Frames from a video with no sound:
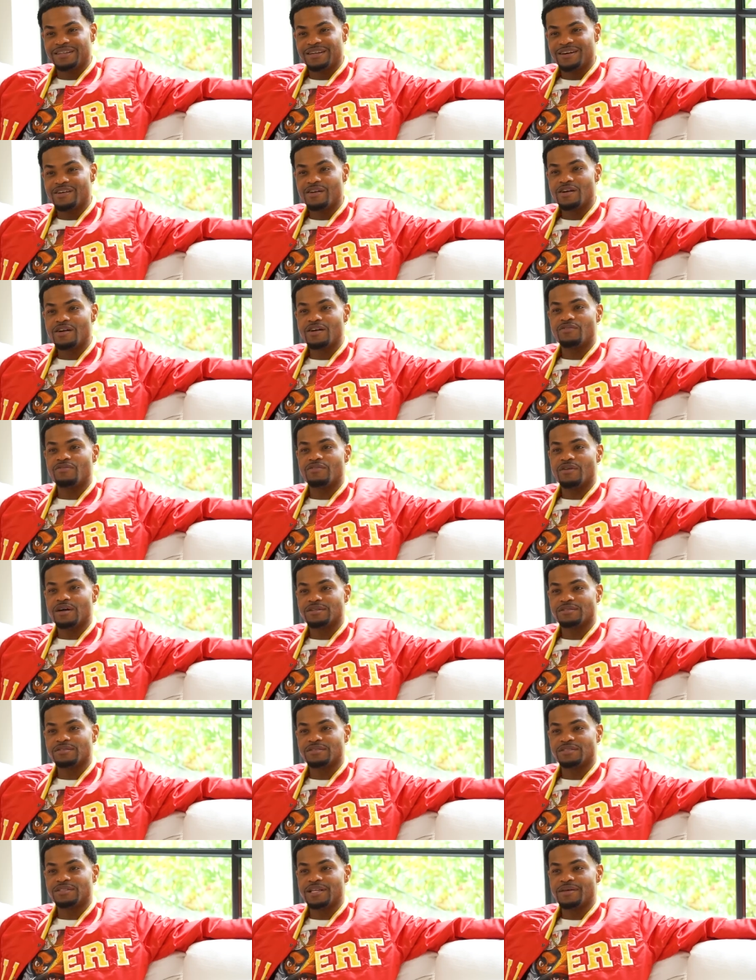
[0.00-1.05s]
Her and
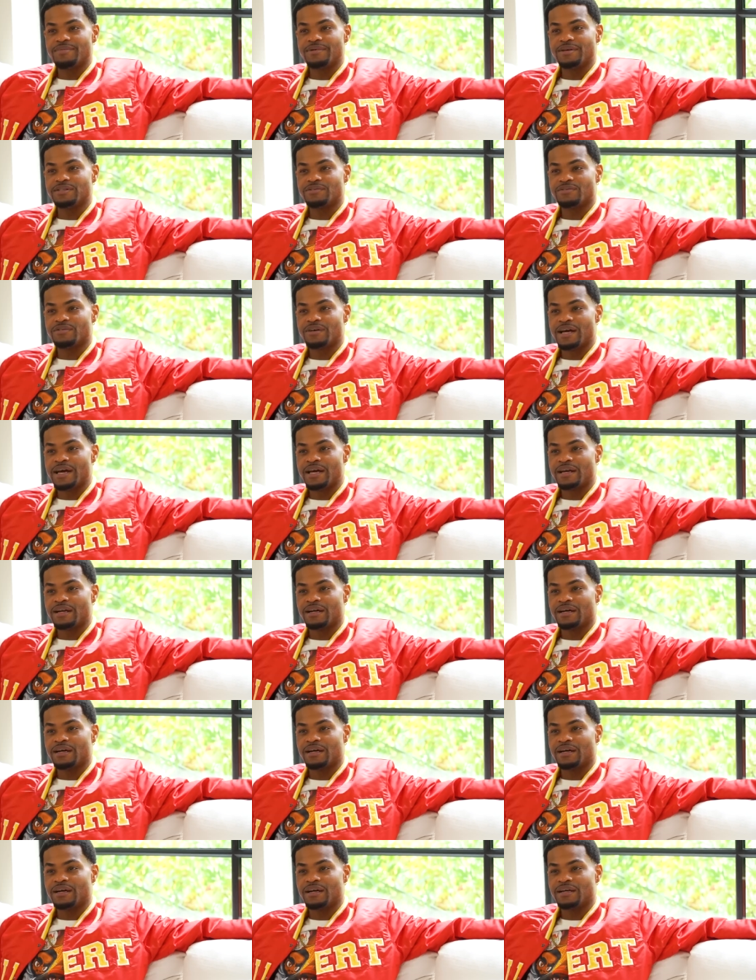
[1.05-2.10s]
Russell Simmons were at
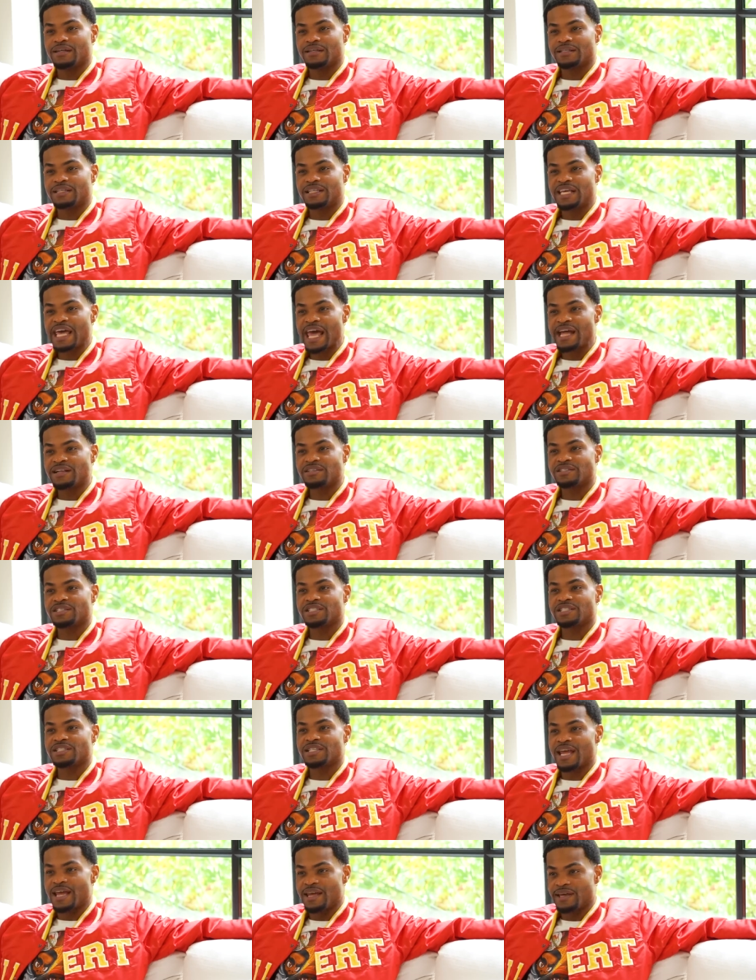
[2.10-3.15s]
uh, Catch
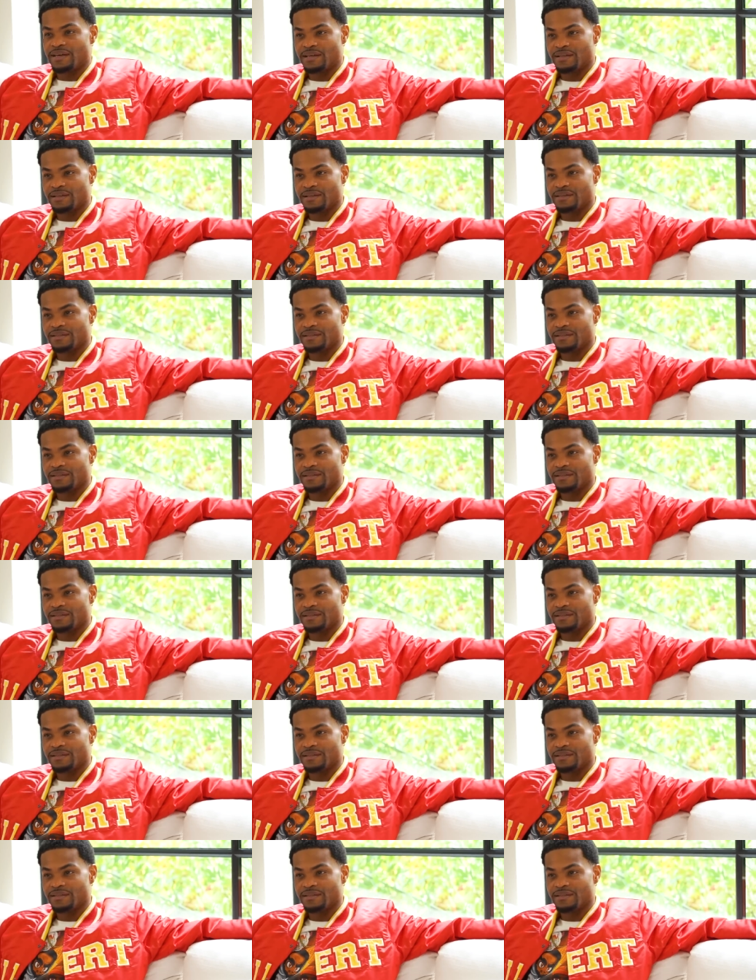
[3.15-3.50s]
Steak.